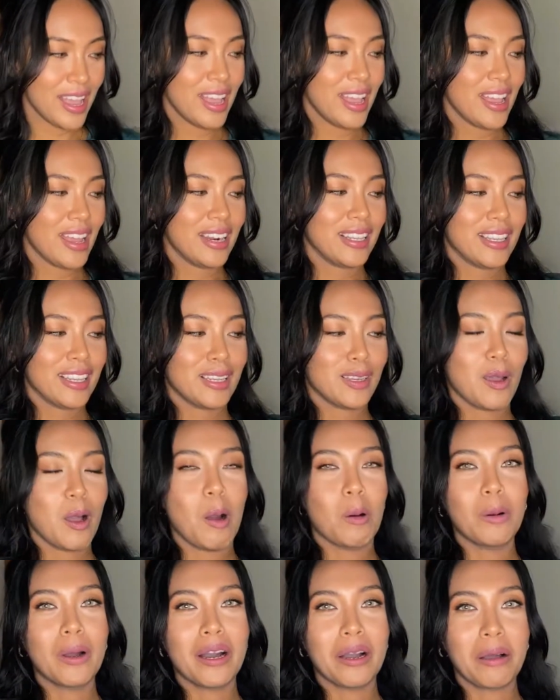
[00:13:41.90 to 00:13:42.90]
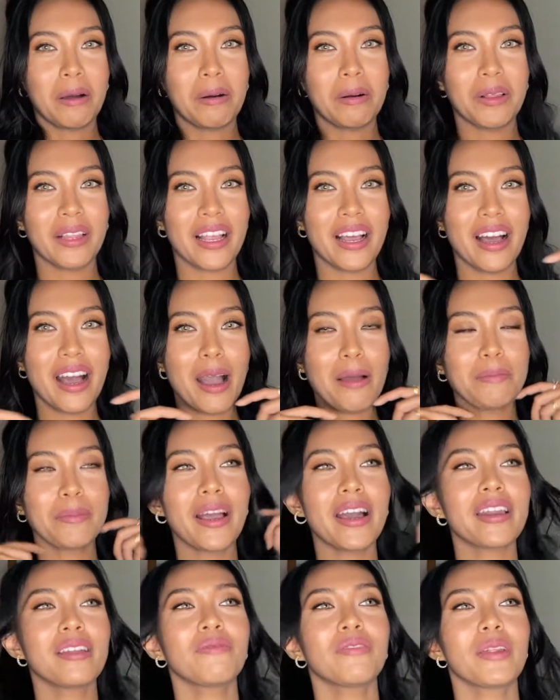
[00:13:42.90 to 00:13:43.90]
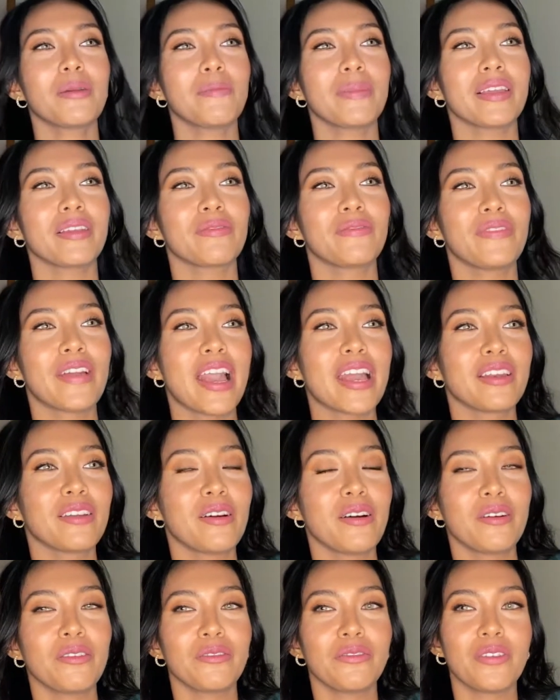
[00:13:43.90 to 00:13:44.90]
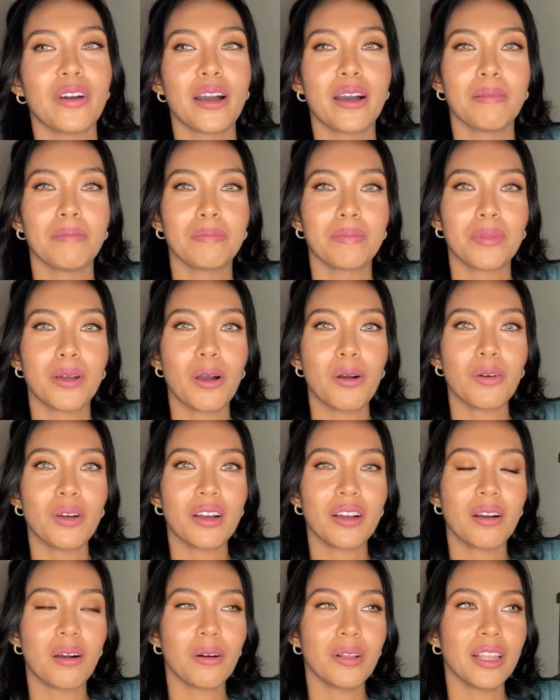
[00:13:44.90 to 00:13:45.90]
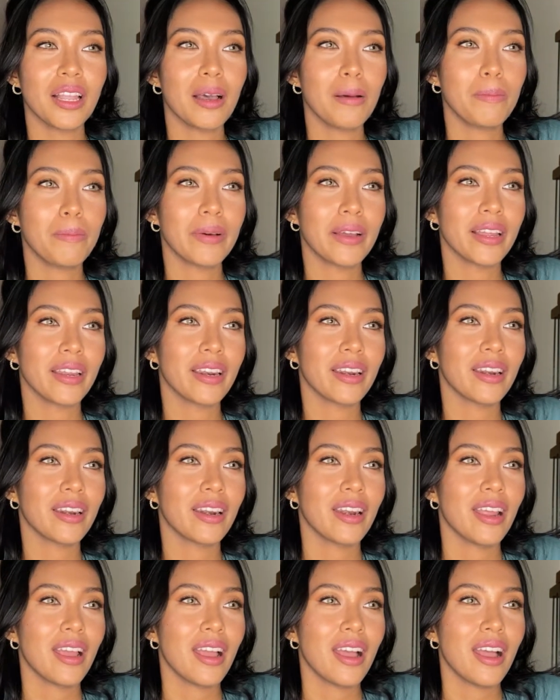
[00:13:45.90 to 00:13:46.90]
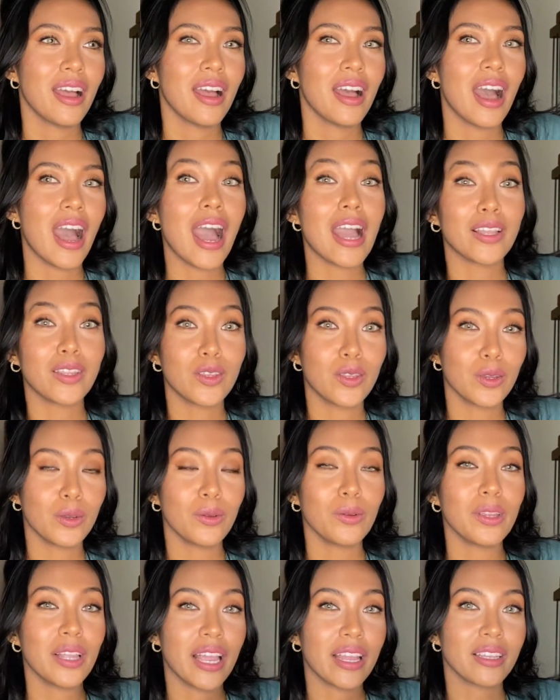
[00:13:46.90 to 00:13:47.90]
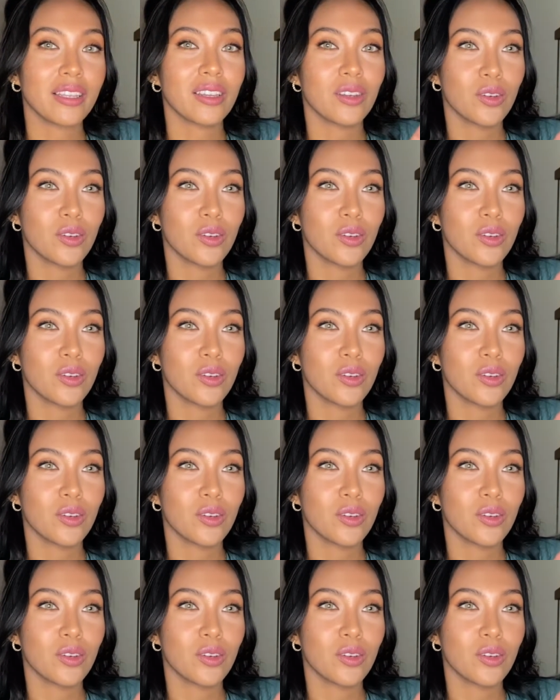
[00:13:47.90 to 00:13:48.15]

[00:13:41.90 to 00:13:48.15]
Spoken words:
And it says Coca-Cola. I'm not even a big fan of Coca-Cola, but I do like to